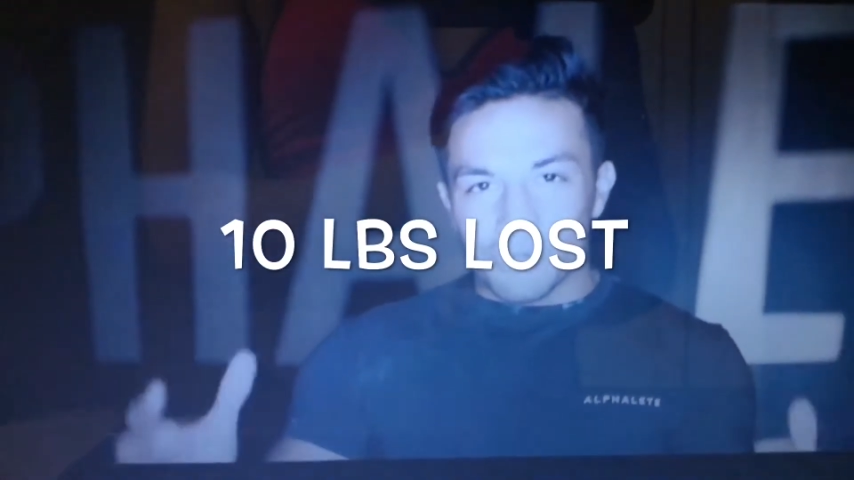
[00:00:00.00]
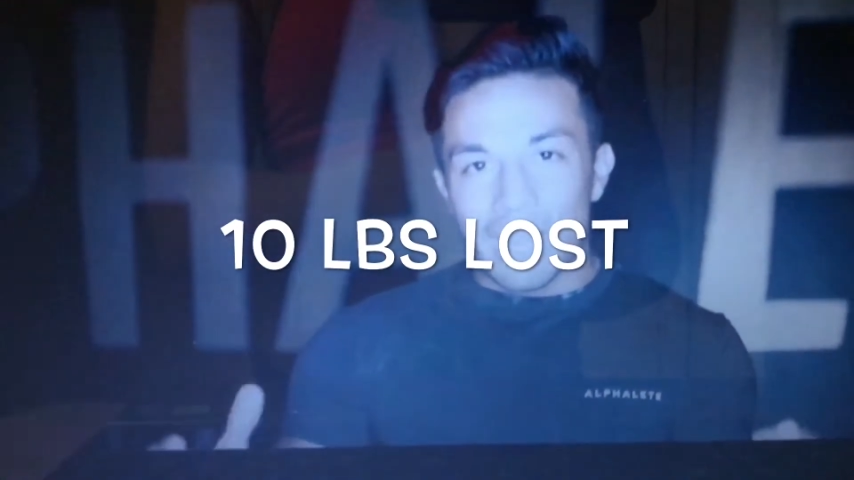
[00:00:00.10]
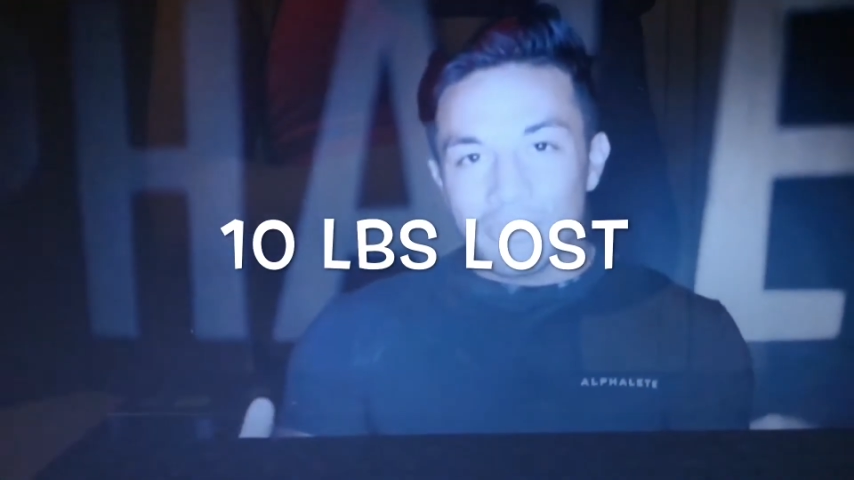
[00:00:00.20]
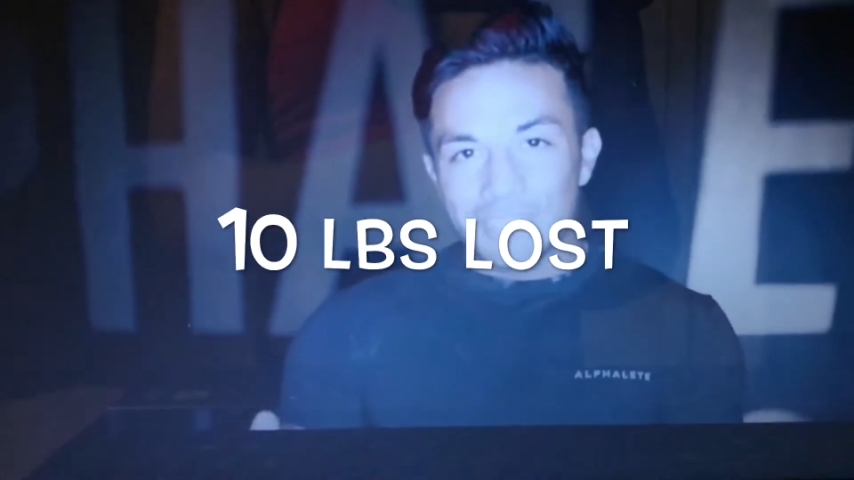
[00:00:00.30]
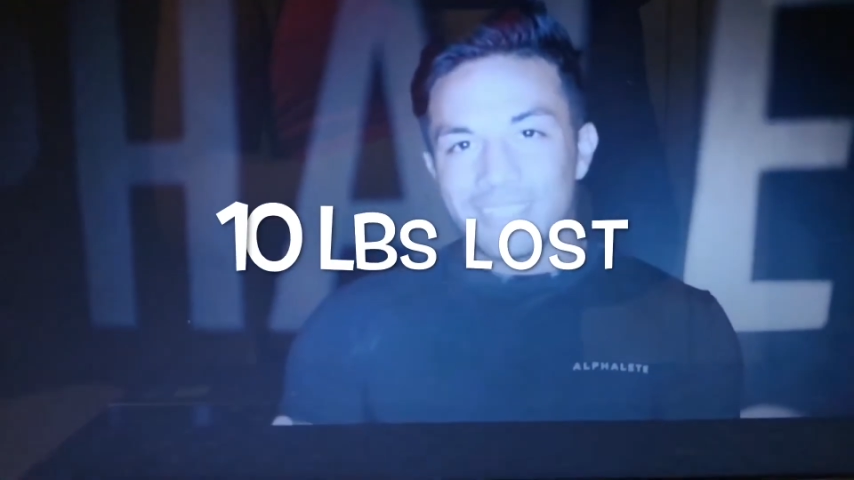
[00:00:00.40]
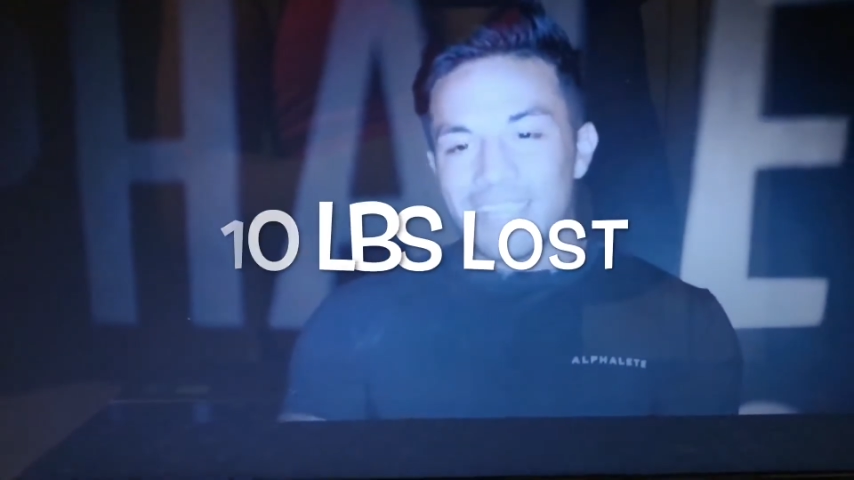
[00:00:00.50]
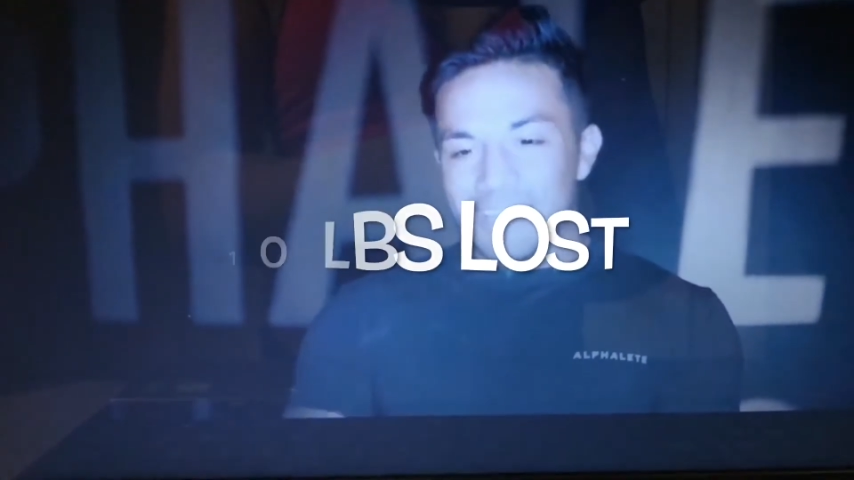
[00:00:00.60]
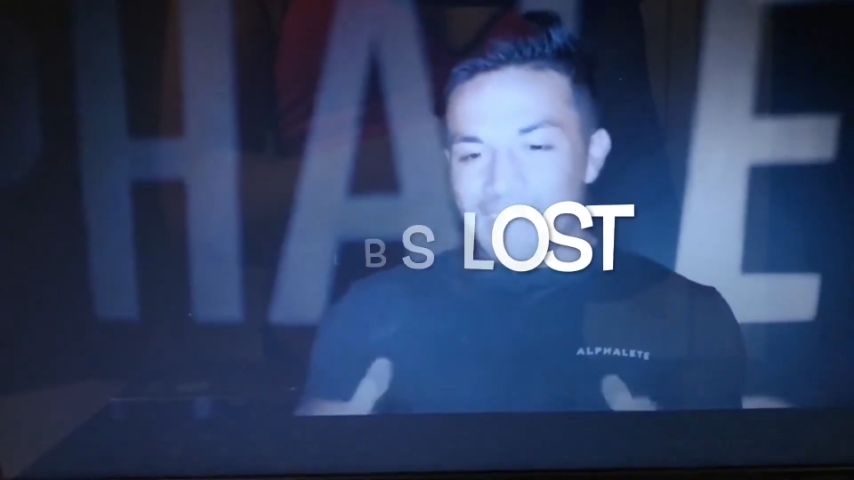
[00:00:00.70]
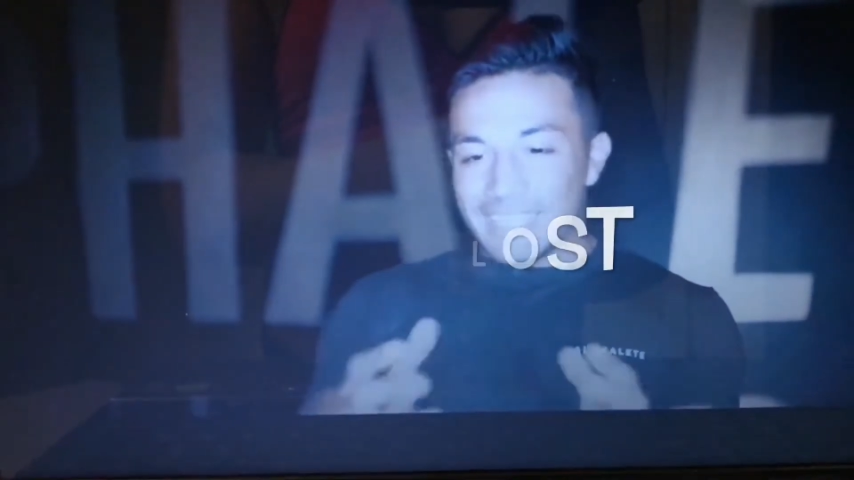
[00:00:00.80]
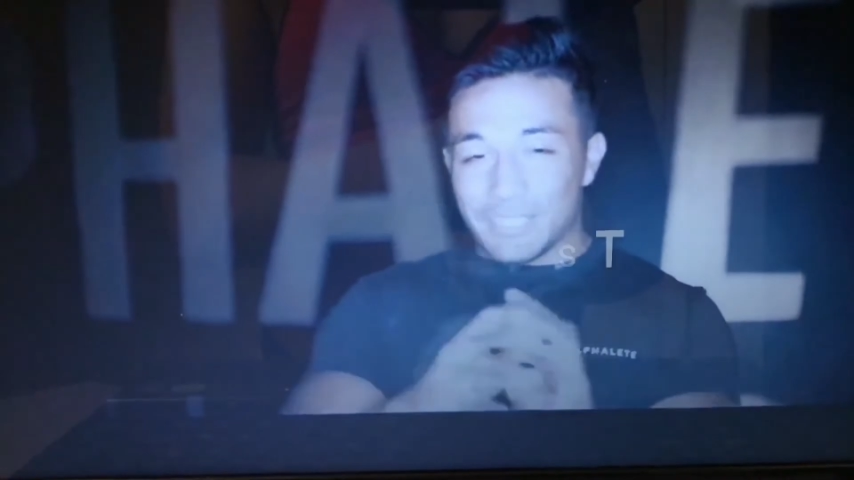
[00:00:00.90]
throughout these
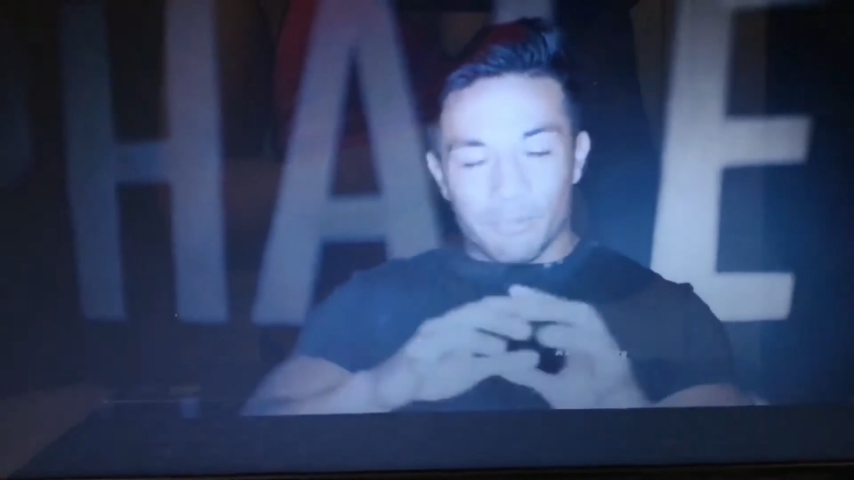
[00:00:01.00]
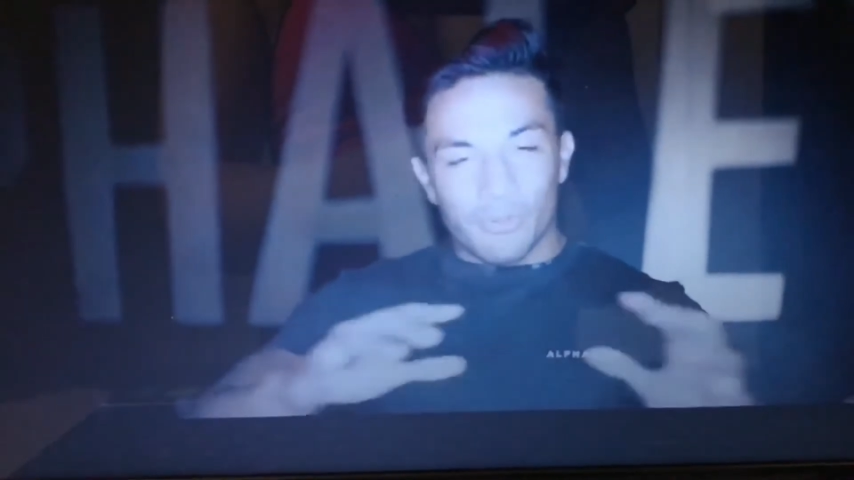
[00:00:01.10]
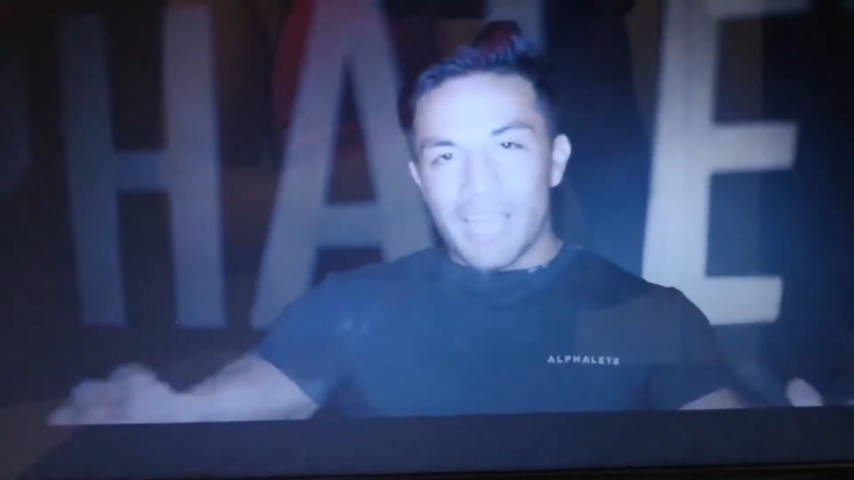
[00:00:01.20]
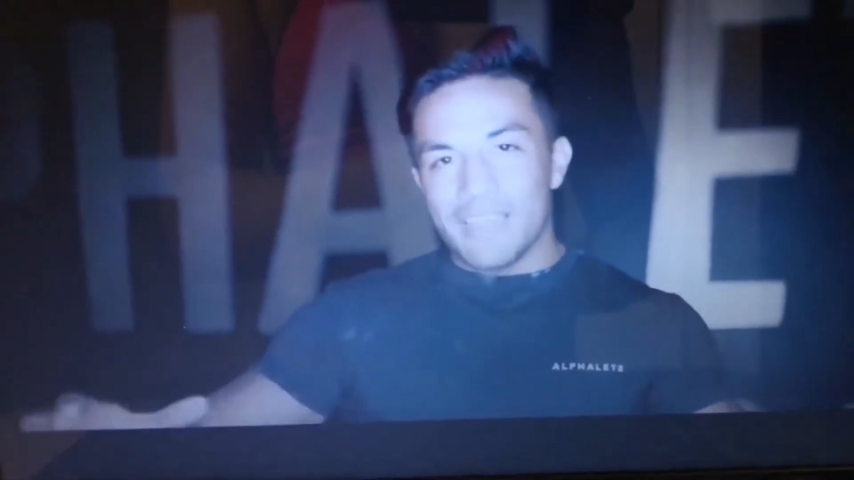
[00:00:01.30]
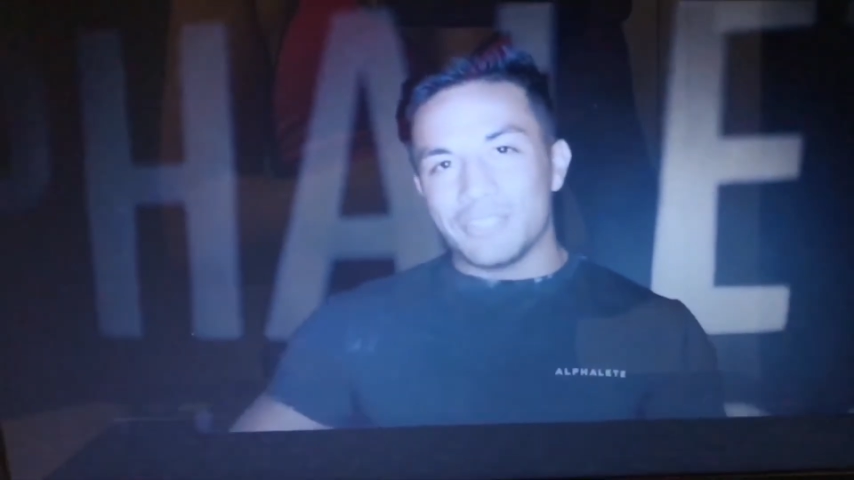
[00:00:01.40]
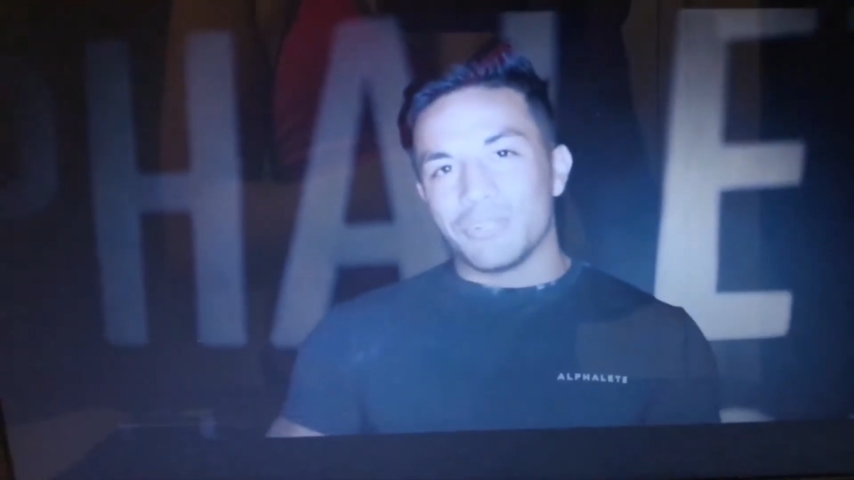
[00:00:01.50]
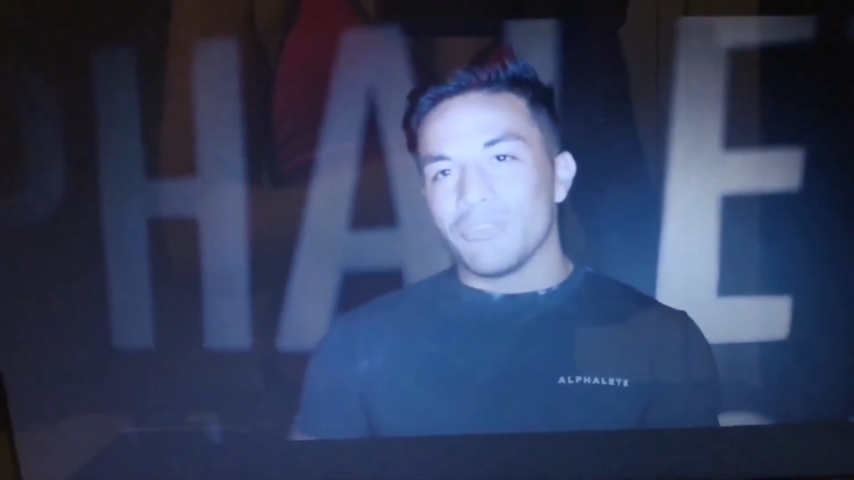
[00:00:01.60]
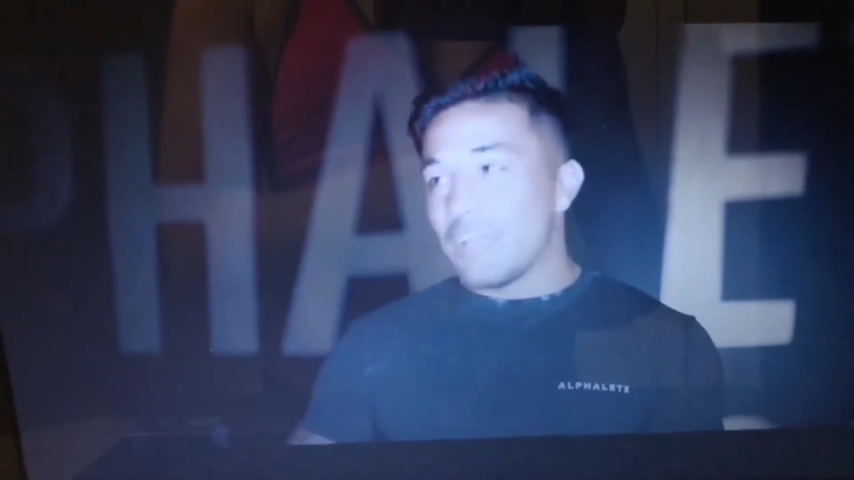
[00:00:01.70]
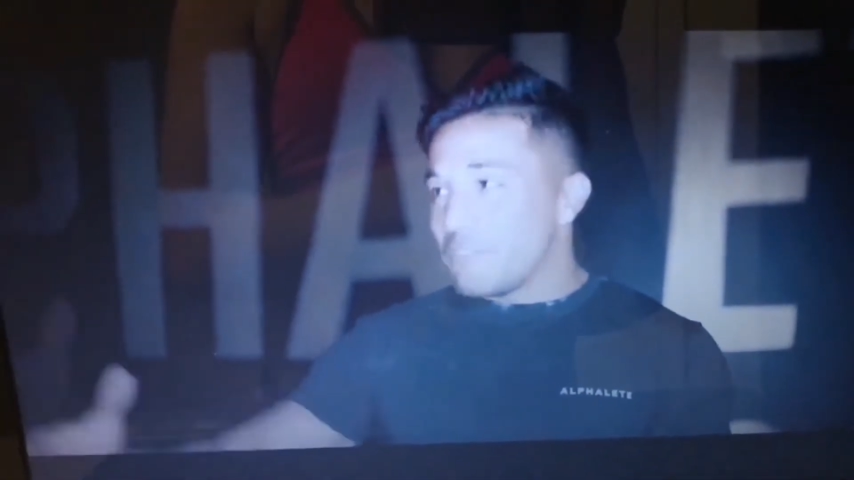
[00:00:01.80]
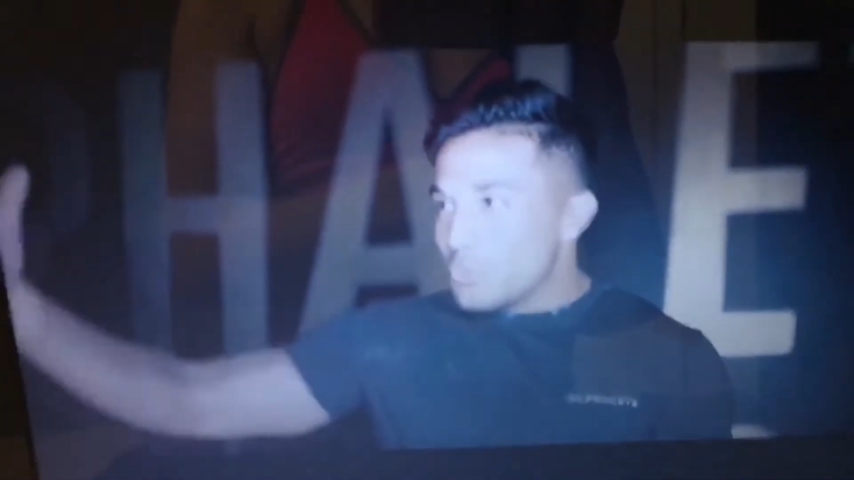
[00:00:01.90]
90 days and apply that to
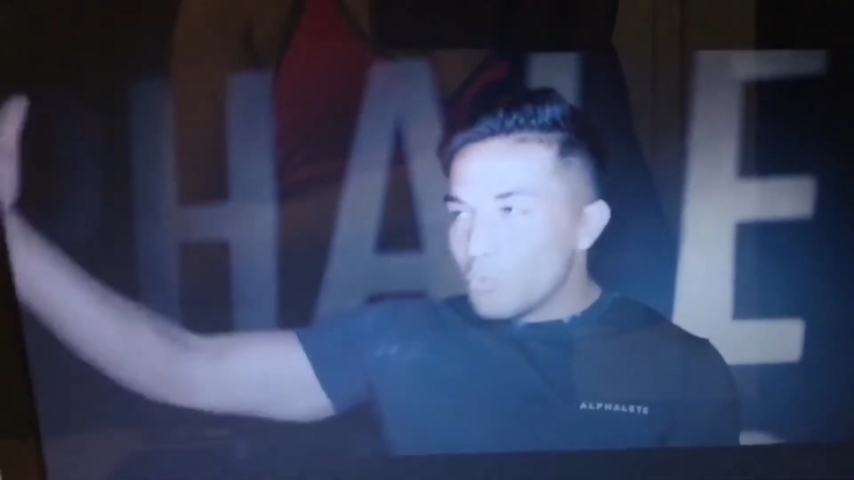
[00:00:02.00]
your life,